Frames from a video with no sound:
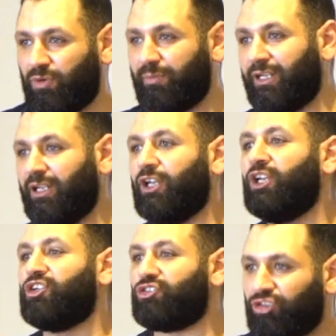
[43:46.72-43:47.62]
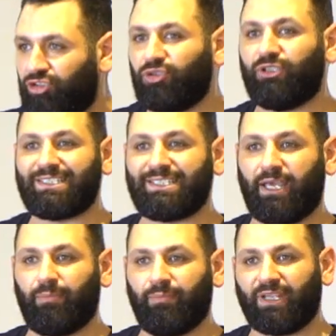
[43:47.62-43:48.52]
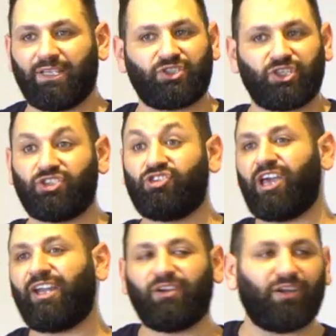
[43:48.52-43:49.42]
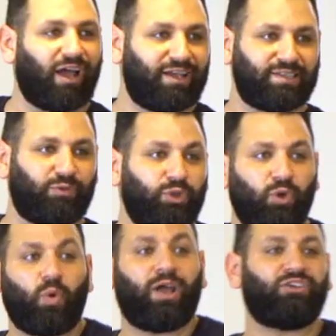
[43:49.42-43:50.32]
women should do the same. It's just generalizing. We don't want